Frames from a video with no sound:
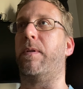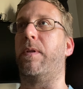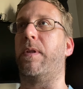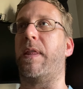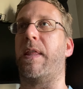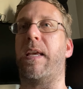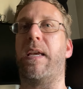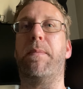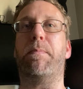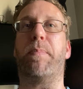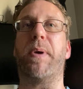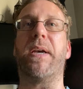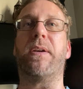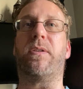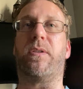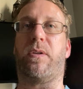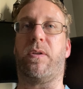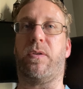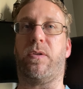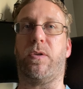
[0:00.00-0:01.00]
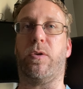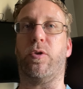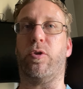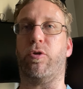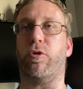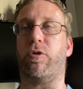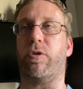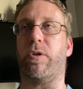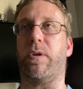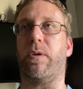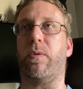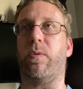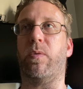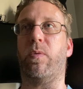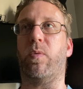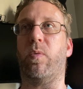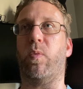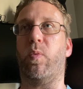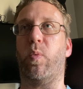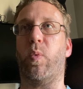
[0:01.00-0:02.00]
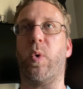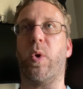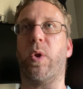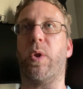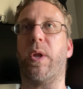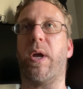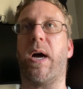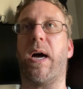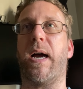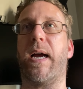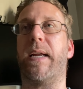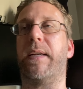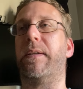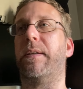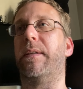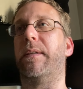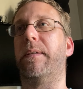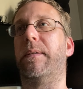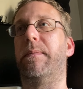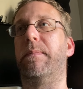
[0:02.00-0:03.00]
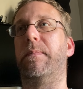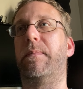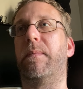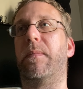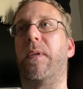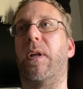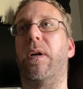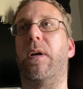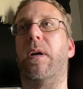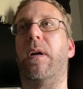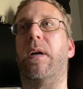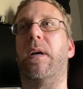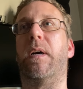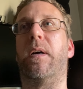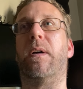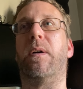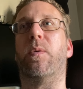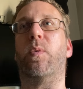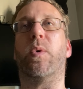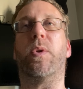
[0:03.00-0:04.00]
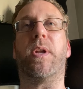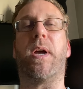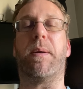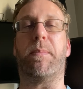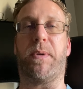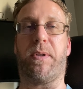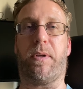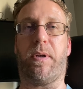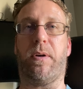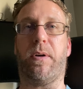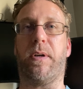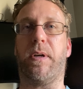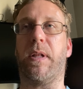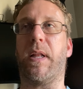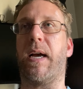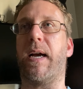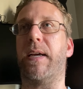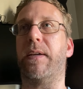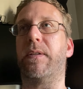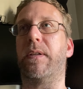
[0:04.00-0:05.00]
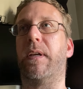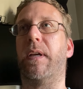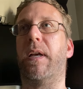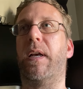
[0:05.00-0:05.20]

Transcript: the best solution will not materialize.